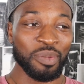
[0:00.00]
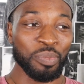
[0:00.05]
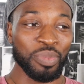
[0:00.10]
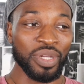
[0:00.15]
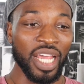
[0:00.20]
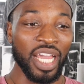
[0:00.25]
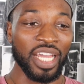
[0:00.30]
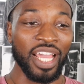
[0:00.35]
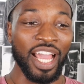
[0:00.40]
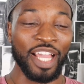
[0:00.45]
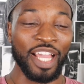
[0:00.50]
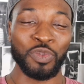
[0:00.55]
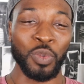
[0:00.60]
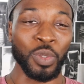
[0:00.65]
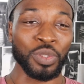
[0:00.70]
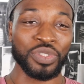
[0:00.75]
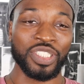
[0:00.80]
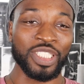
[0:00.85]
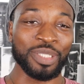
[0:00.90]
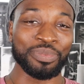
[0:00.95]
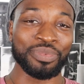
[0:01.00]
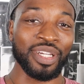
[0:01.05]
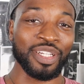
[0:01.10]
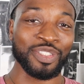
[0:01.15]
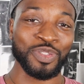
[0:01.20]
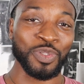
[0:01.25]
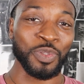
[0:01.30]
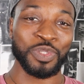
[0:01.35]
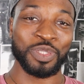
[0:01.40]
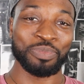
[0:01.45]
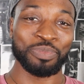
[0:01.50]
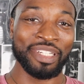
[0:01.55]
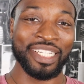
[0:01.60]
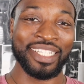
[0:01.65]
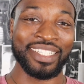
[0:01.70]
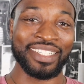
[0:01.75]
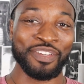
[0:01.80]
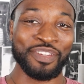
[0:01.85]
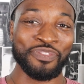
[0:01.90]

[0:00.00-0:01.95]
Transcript: But you won't see me on social media.